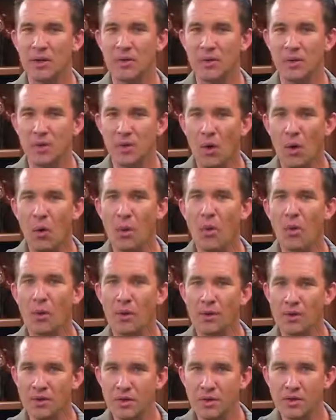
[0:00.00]

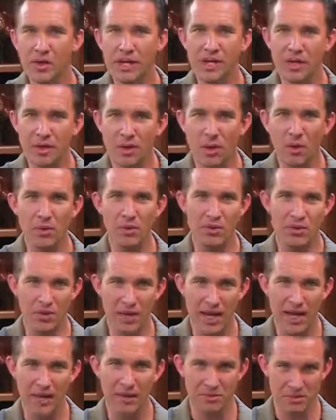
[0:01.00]
nor do they go to their
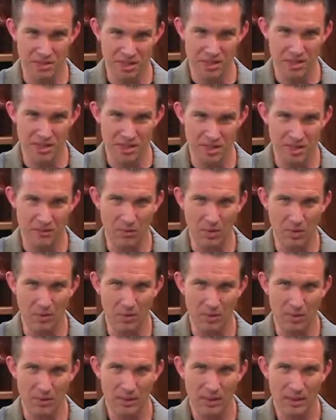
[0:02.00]
houses
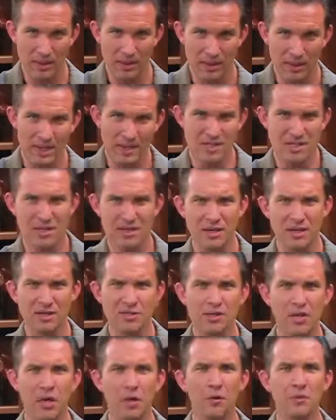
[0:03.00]
anymore. Listen to
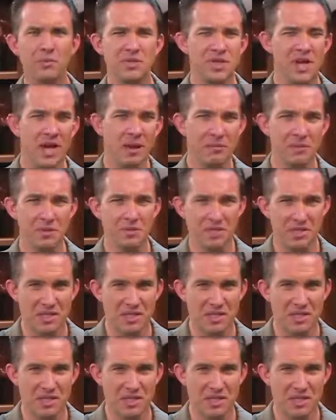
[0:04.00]
Job chapter